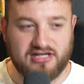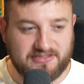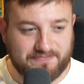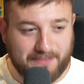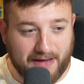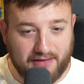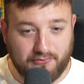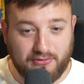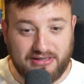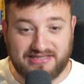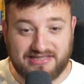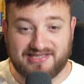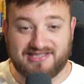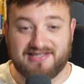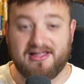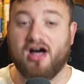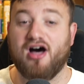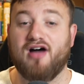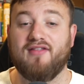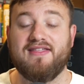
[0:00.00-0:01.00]
But we
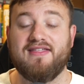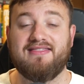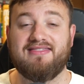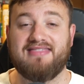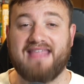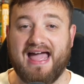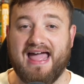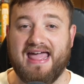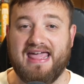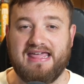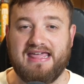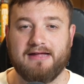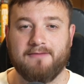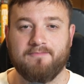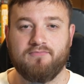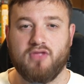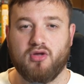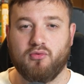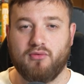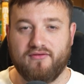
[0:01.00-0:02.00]
start the day
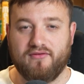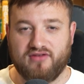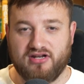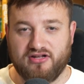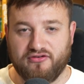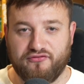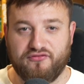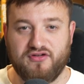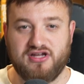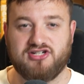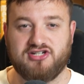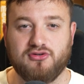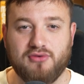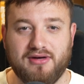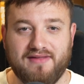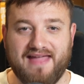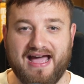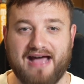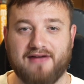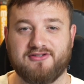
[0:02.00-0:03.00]
with an official
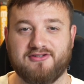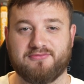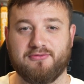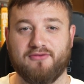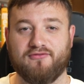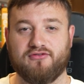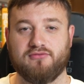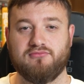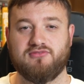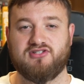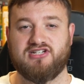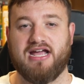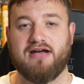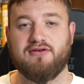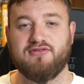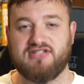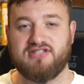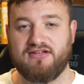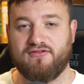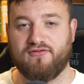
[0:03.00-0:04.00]
announcement from
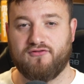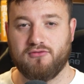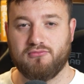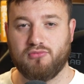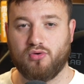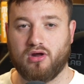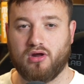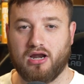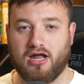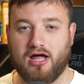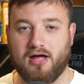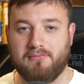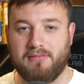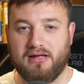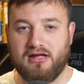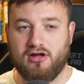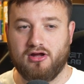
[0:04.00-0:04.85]
Chelsea Football Club